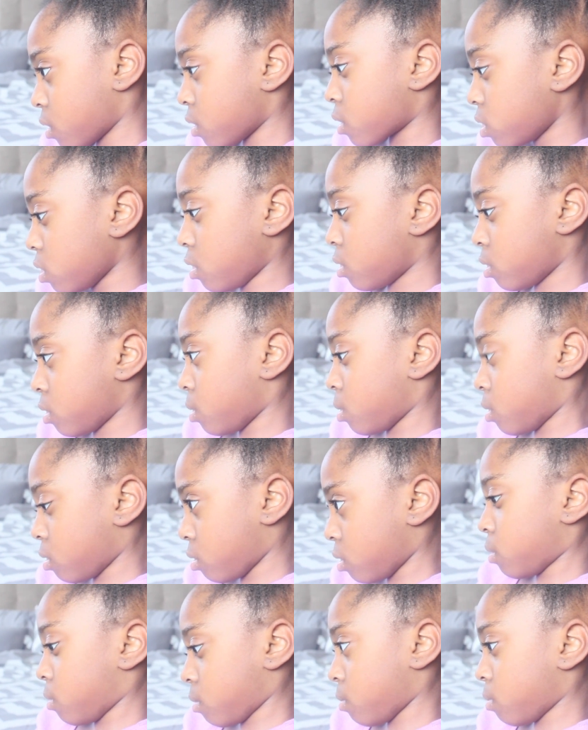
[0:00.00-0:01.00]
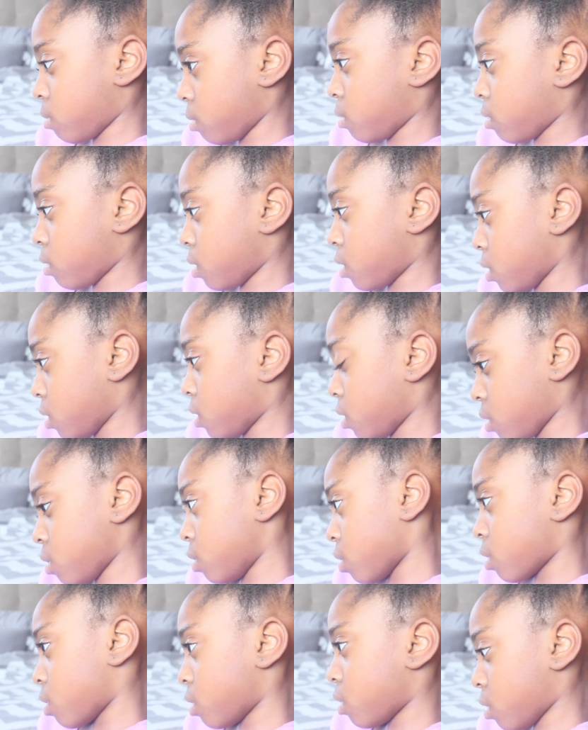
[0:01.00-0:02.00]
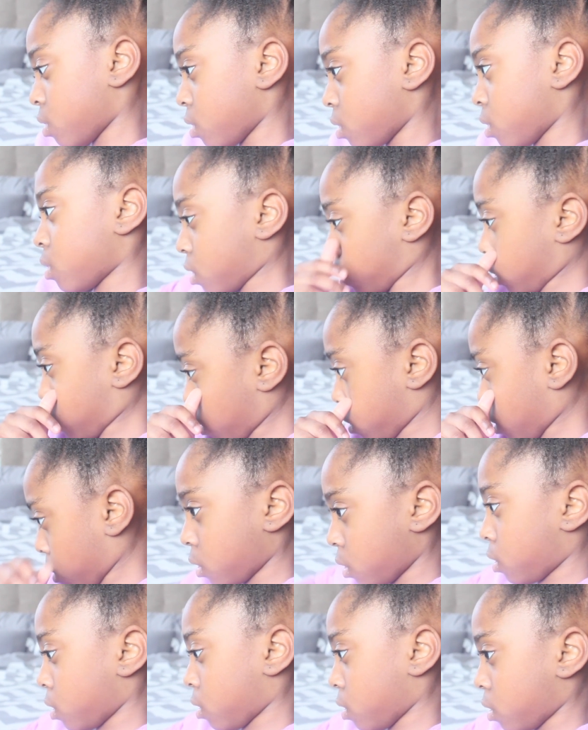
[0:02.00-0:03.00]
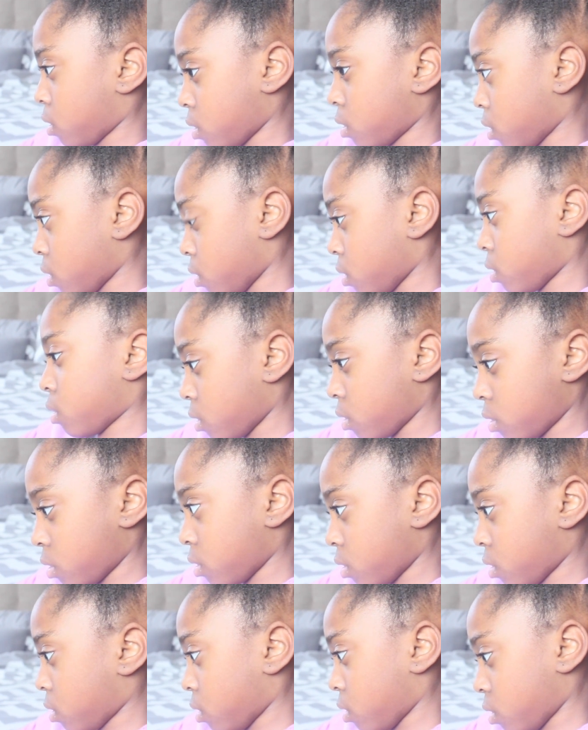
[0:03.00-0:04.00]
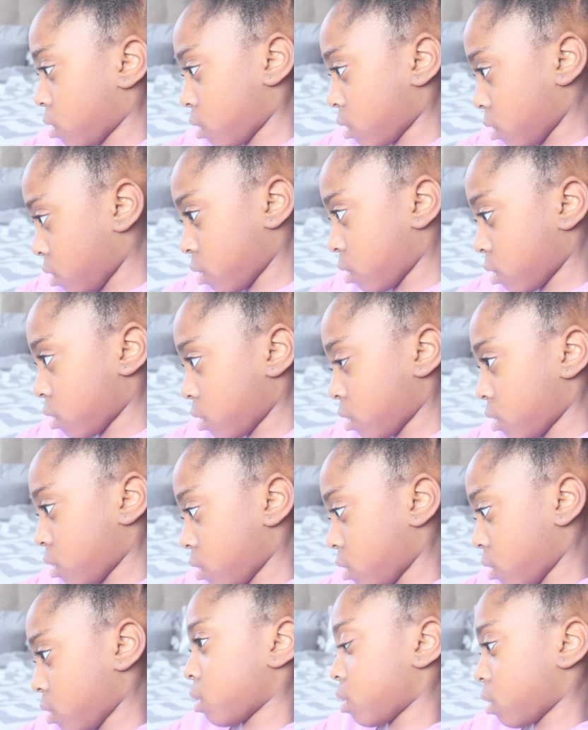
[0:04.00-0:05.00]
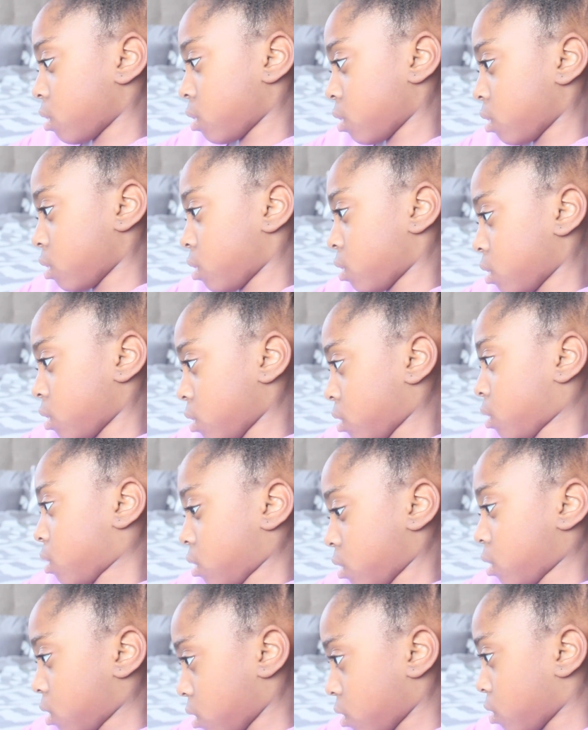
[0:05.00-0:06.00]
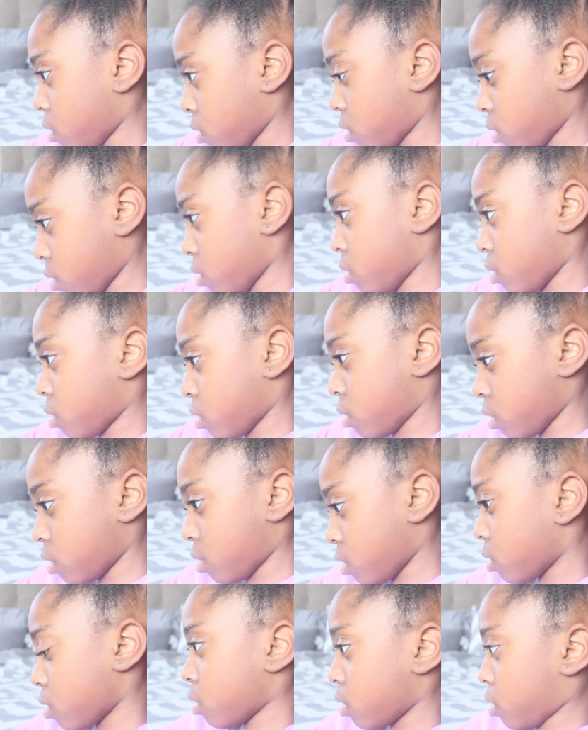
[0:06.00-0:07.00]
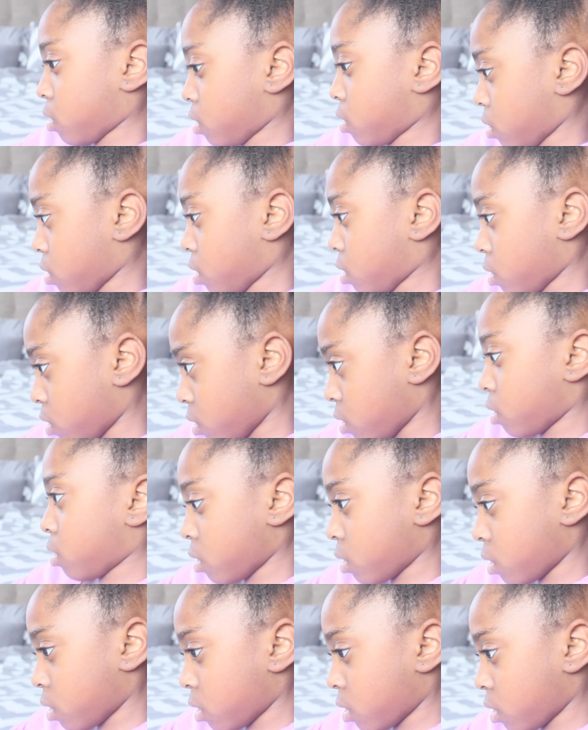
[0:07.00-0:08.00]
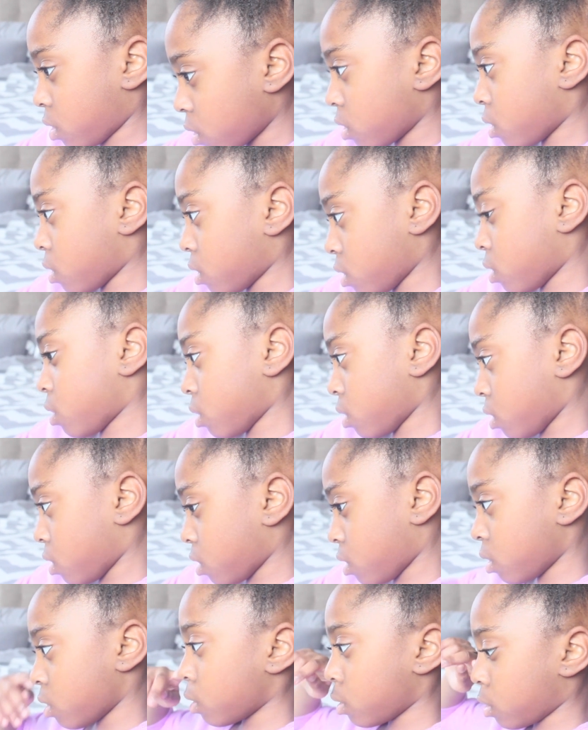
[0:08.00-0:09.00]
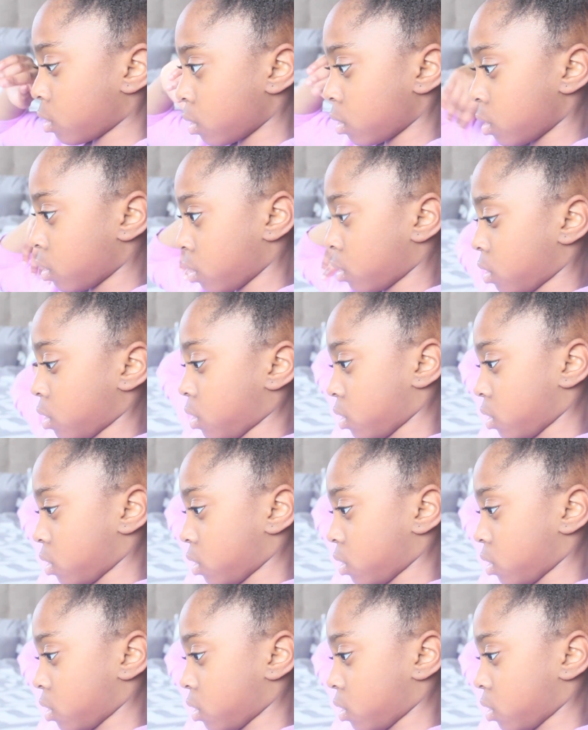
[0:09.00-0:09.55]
So I used about 4 to 5 rollers for each ponytail that I put in there, and it seemed like it was enough.